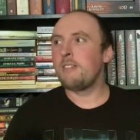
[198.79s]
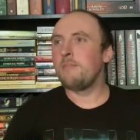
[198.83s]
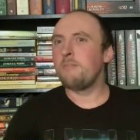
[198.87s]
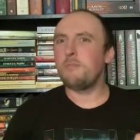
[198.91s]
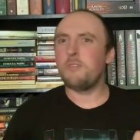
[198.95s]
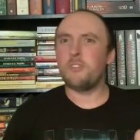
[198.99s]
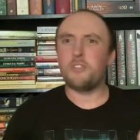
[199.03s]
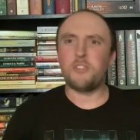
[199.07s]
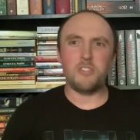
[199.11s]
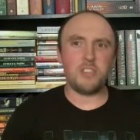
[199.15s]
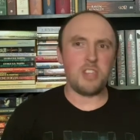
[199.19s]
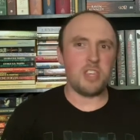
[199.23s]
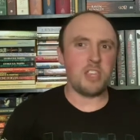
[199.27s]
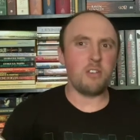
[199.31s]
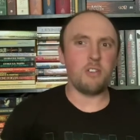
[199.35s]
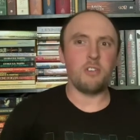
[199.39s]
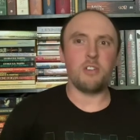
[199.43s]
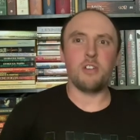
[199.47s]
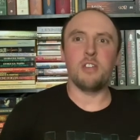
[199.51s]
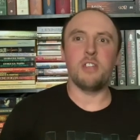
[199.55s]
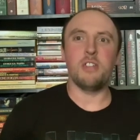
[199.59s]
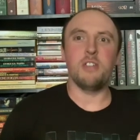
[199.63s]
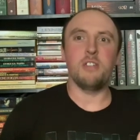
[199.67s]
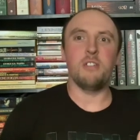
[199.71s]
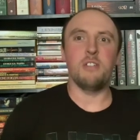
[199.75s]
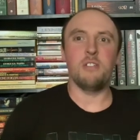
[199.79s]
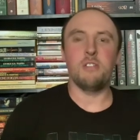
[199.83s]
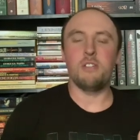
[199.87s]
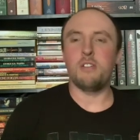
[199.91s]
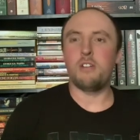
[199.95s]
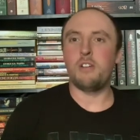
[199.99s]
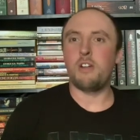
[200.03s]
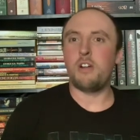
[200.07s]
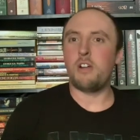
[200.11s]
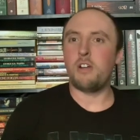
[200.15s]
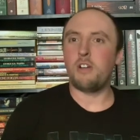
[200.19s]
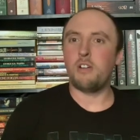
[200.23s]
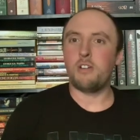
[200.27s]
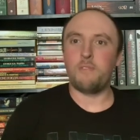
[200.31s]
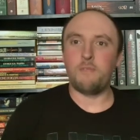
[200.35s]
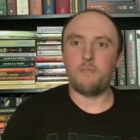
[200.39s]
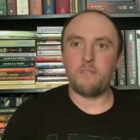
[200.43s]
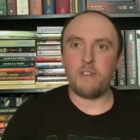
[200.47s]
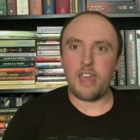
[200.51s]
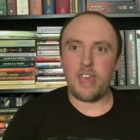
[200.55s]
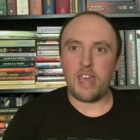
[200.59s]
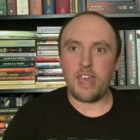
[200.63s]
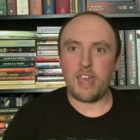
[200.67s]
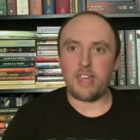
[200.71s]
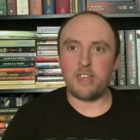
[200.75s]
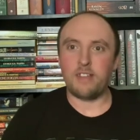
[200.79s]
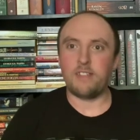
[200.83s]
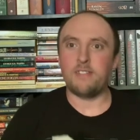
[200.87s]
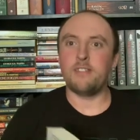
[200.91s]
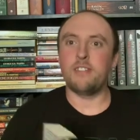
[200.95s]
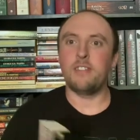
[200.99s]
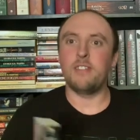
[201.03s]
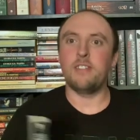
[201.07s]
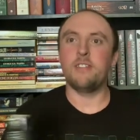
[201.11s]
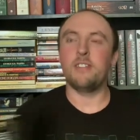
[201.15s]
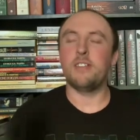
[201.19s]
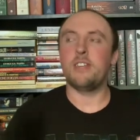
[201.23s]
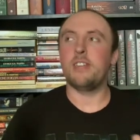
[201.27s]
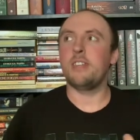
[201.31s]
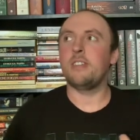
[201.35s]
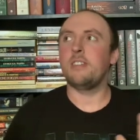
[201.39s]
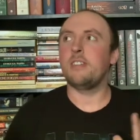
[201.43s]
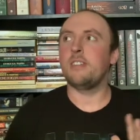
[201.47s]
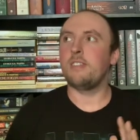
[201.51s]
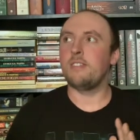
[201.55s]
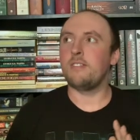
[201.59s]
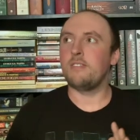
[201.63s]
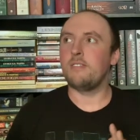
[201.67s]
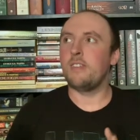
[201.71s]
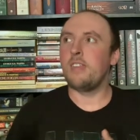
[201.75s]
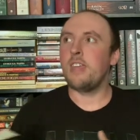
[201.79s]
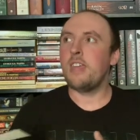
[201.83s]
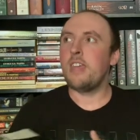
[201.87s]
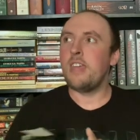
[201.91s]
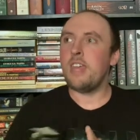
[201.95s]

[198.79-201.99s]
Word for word: secret artifacts and like this